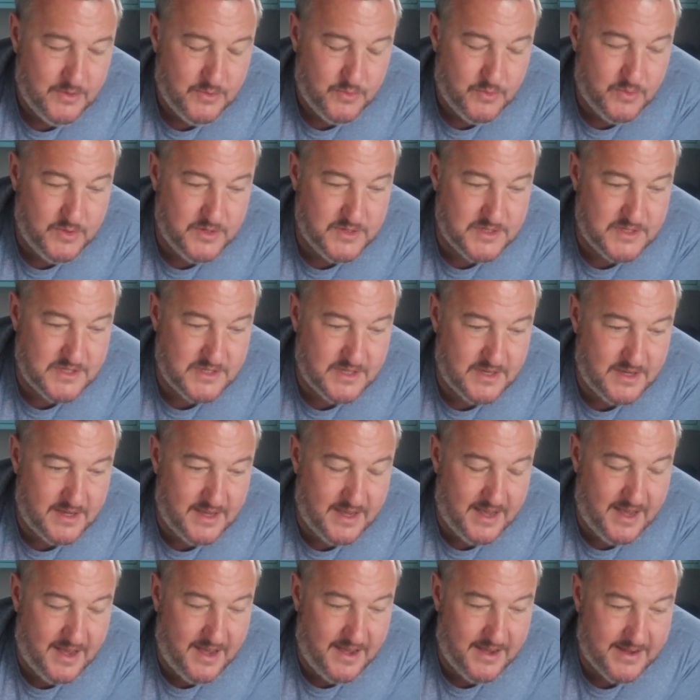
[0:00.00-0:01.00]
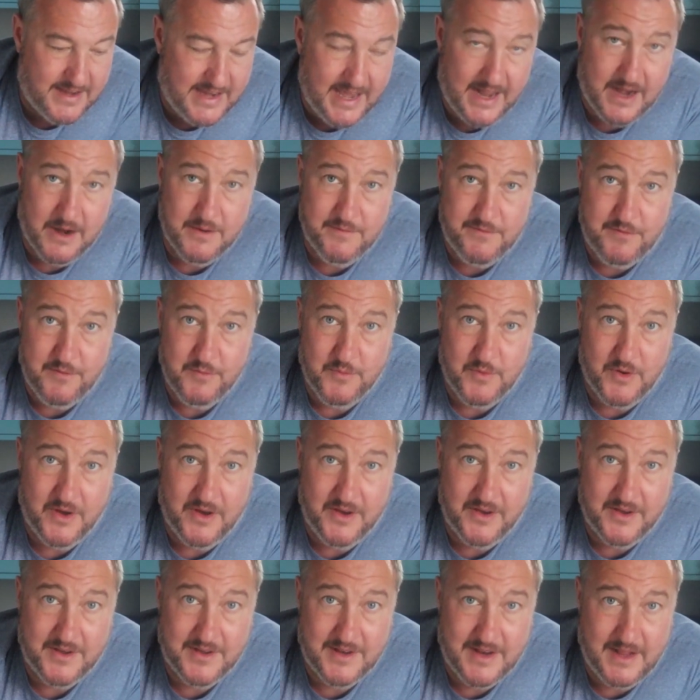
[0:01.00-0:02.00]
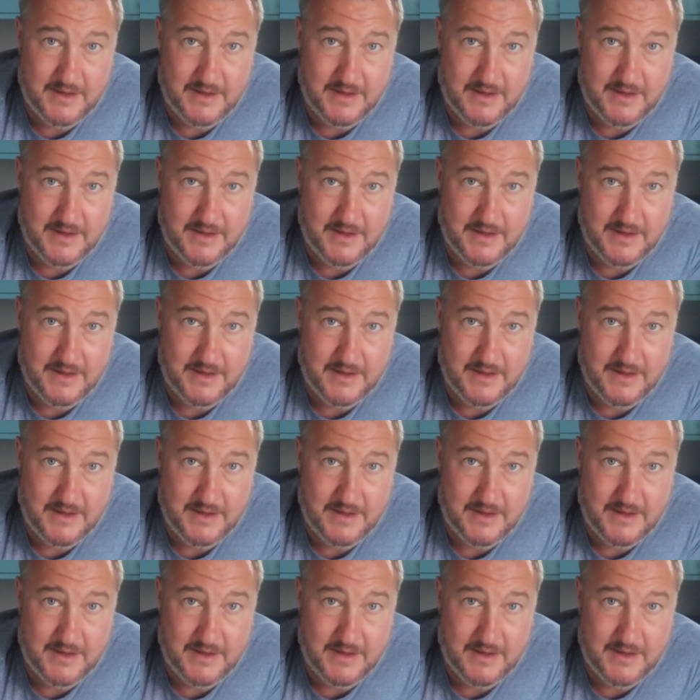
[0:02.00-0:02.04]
was get home from work.